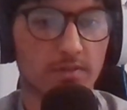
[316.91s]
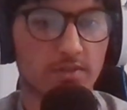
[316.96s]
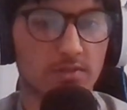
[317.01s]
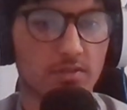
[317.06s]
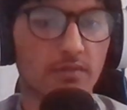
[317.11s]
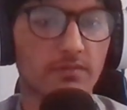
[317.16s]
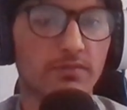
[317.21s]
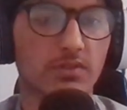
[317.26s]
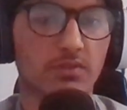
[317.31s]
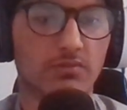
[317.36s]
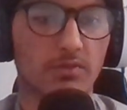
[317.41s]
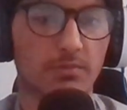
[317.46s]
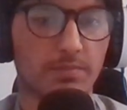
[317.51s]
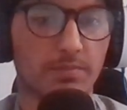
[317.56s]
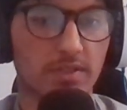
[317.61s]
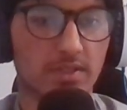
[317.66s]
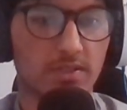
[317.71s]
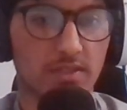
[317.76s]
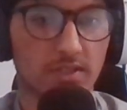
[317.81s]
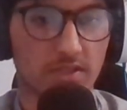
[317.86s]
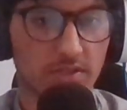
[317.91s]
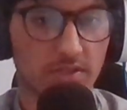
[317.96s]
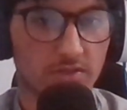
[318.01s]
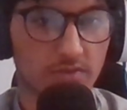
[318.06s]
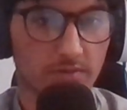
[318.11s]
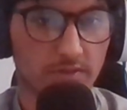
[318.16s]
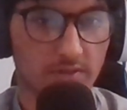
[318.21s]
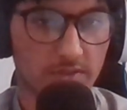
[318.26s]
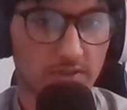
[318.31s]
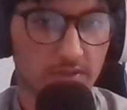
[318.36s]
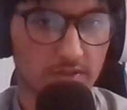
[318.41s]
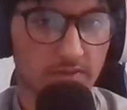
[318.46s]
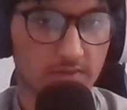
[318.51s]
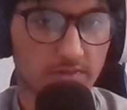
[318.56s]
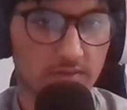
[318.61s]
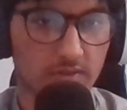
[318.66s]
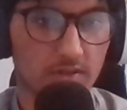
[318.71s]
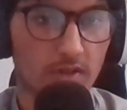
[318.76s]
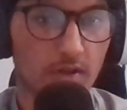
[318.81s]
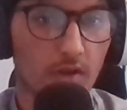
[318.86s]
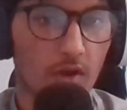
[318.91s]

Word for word: instead of just repeatedly doing this